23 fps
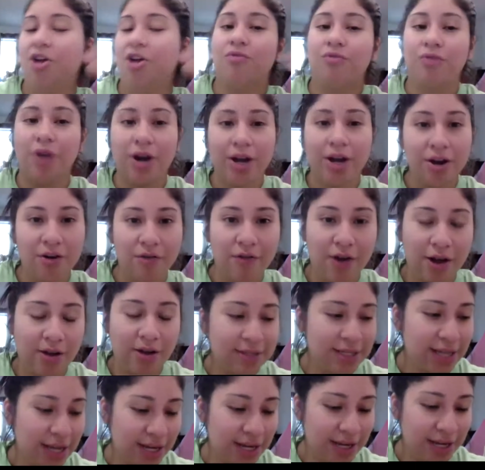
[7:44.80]
running
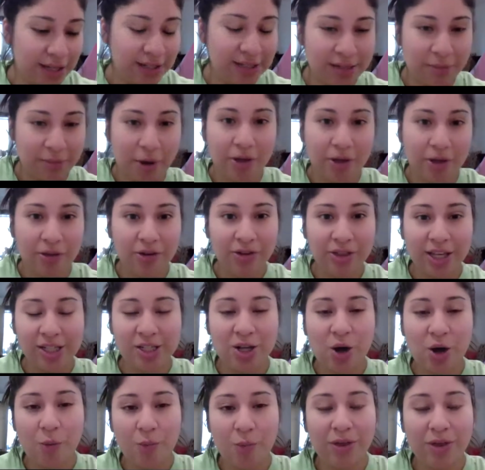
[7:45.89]
around taking some other
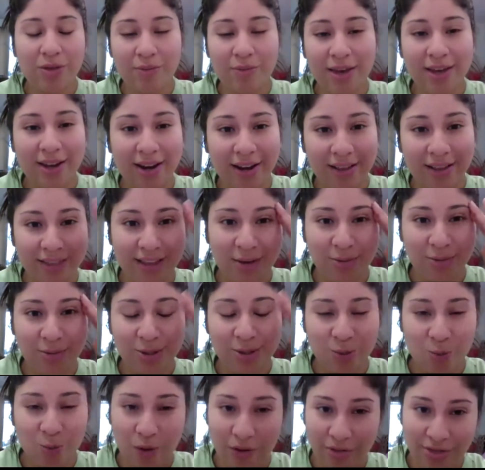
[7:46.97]
things home with me, and that was
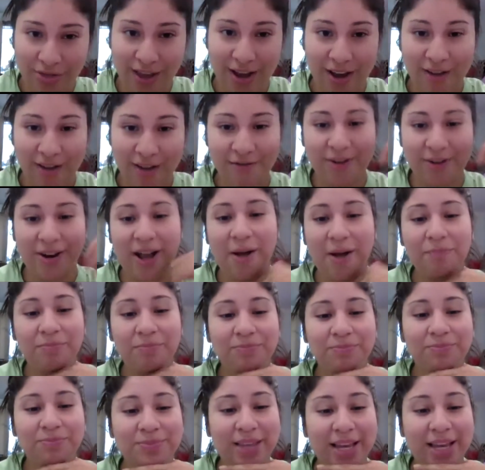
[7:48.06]
the one thing I forgot.
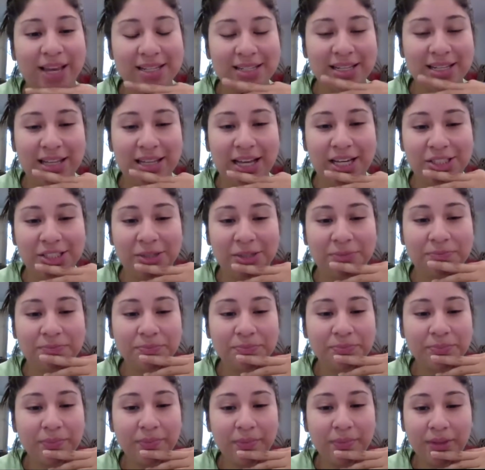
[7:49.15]
Thanks, Elijah.
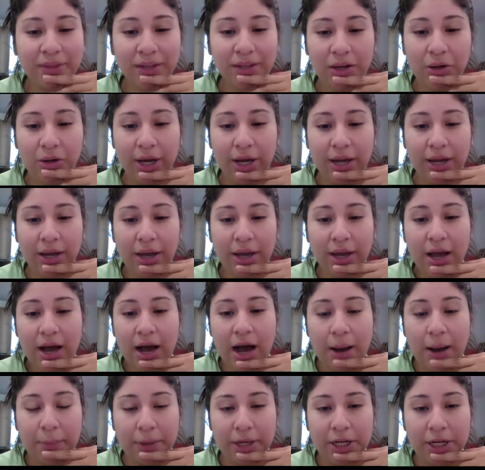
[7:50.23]
Okay,
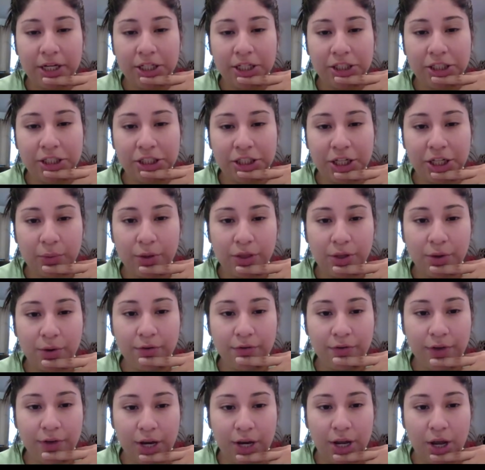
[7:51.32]
I'm gonna share with you a
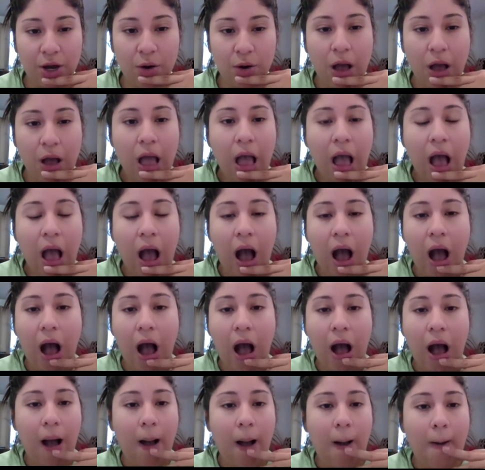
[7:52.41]
video.
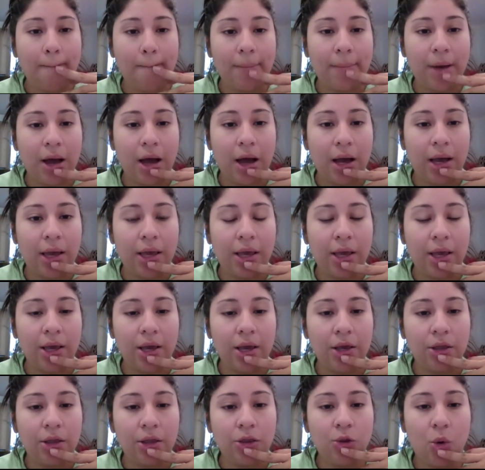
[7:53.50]
I
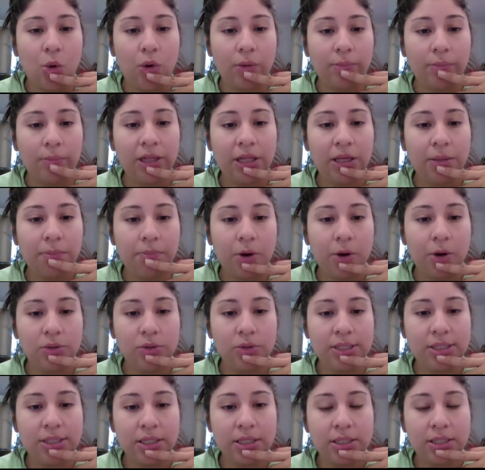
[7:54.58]
normally
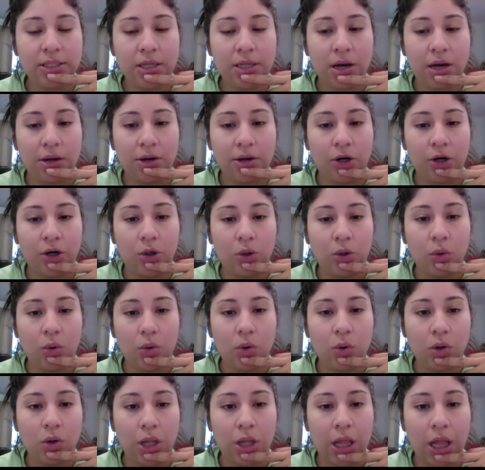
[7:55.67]
post this on our
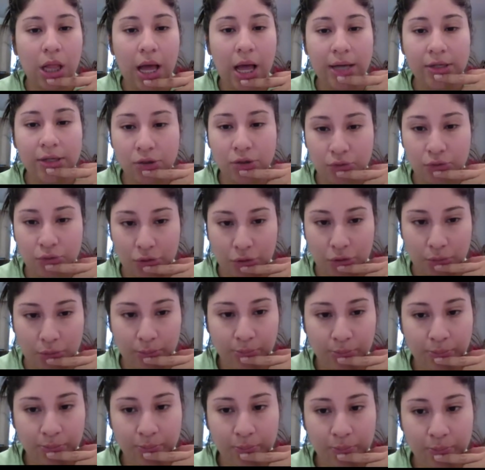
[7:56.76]
Google
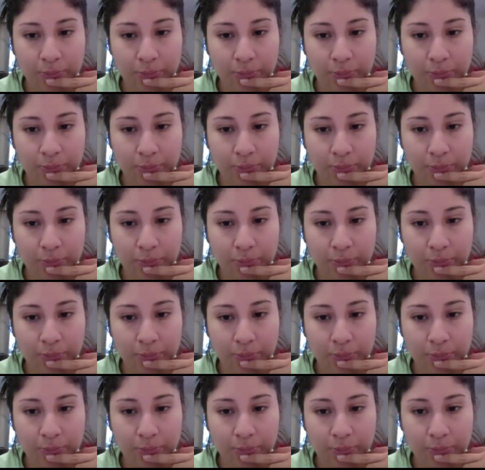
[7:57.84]
Classroom.